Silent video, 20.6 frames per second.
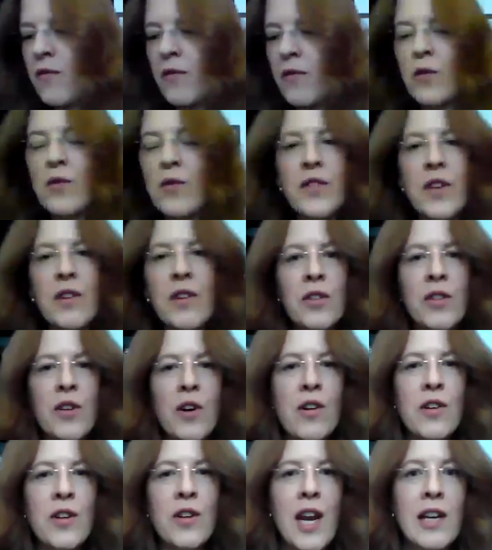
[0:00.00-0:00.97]
we've also
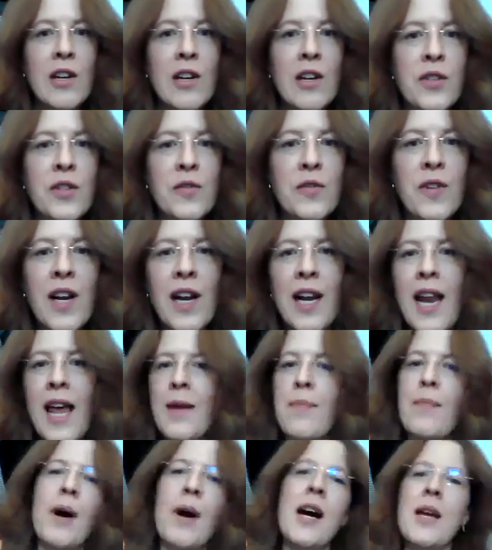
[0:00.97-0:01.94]
got a lot of
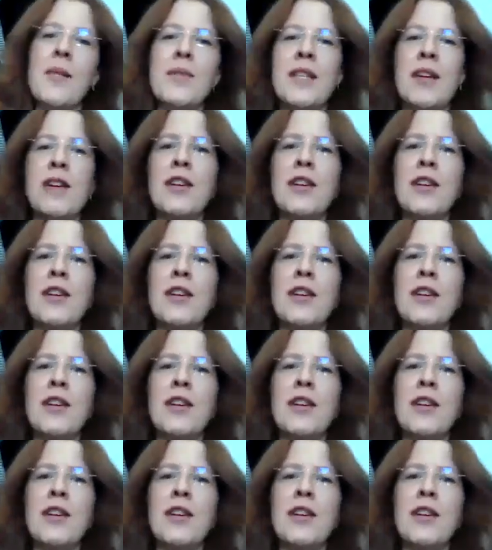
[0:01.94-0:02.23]
clay pipes.